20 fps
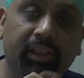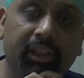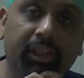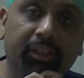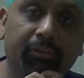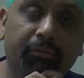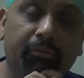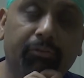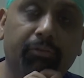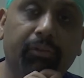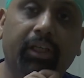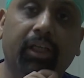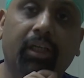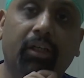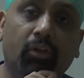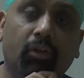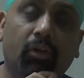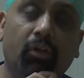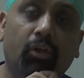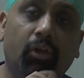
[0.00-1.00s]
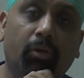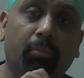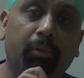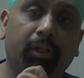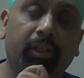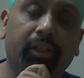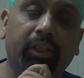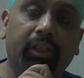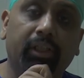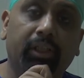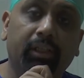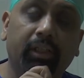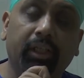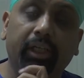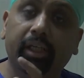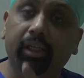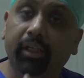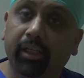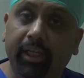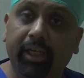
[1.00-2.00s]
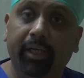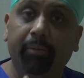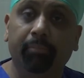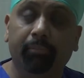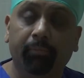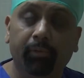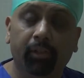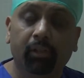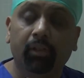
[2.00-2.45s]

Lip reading: if they are not operated in time.